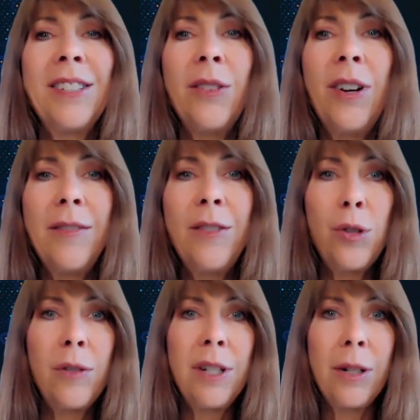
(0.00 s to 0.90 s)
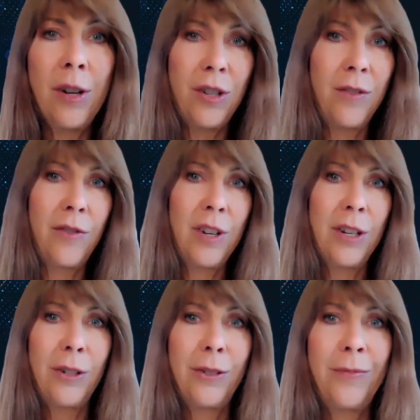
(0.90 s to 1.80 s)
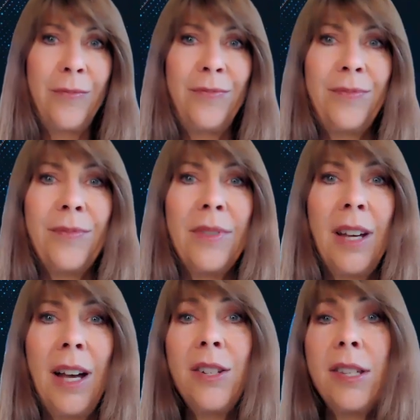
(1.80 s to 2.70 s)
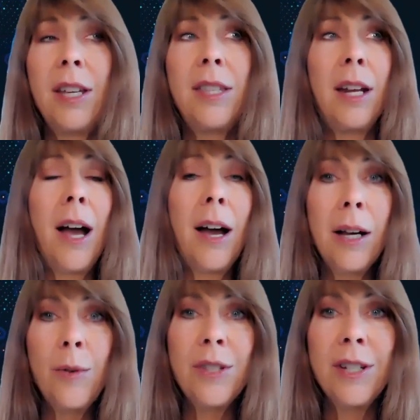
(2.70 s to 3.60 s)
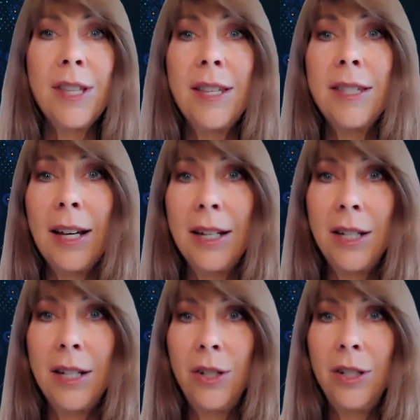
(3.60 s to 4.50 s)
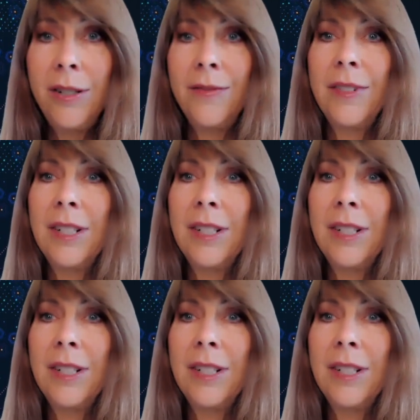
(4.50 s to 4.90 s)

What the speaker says: So I have a trivia question for you. I just said that I was on the 2nd issue.